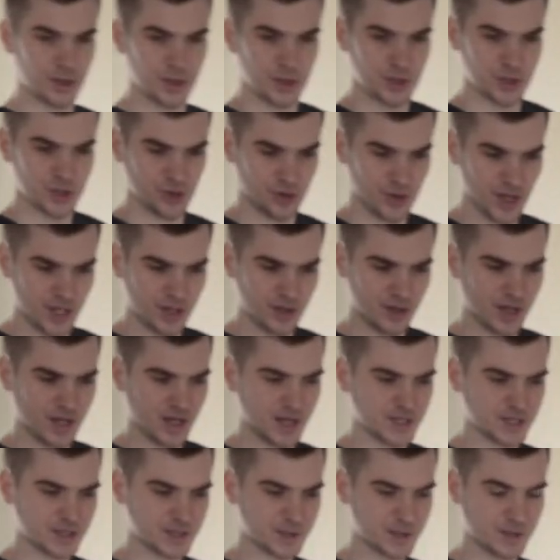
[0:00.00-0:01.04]
So can you
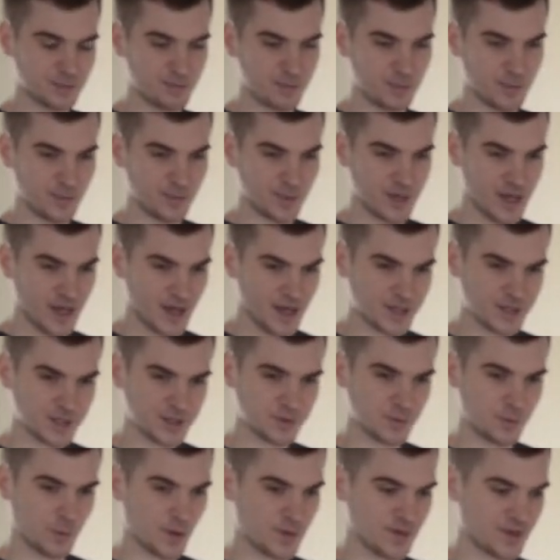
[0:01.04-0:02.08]
guys
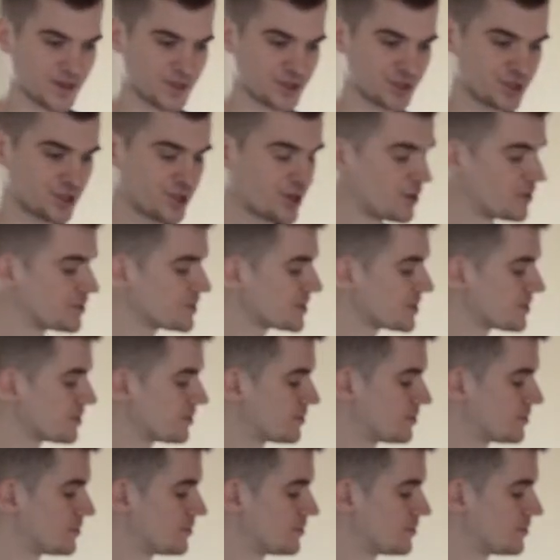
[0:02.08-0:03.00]
guess what this shows?